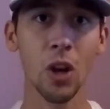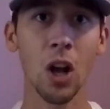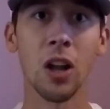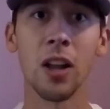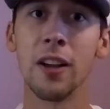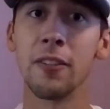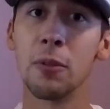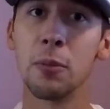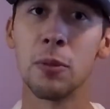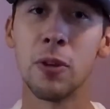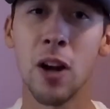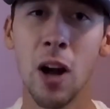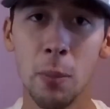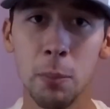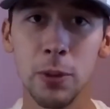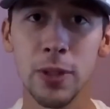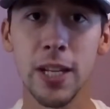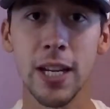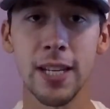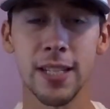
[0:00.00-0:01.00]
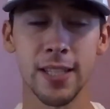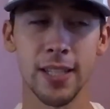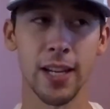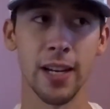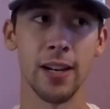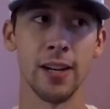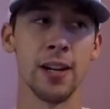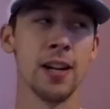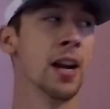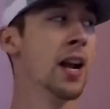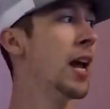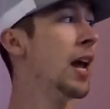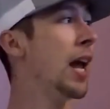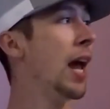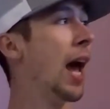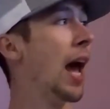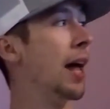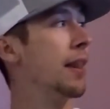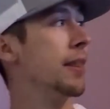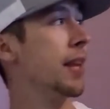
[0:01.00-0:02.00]
I'll have a couple days there,
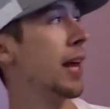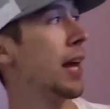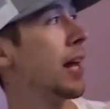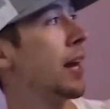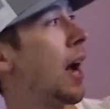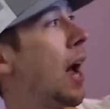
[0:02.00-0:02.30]
and then